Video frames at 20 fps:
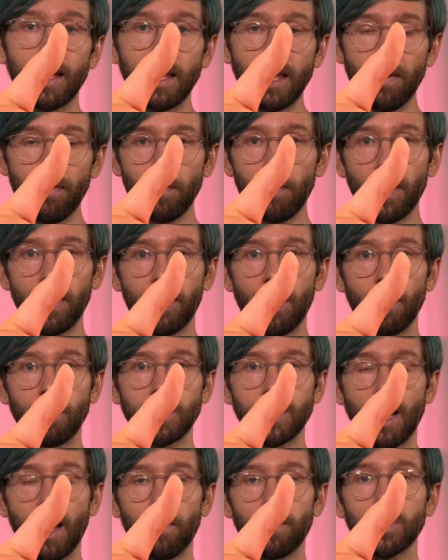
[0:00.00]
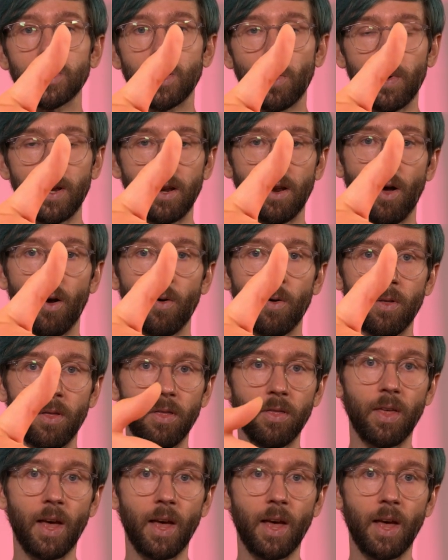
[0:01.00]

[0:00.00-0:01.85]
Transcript: give them a thumbs up so we know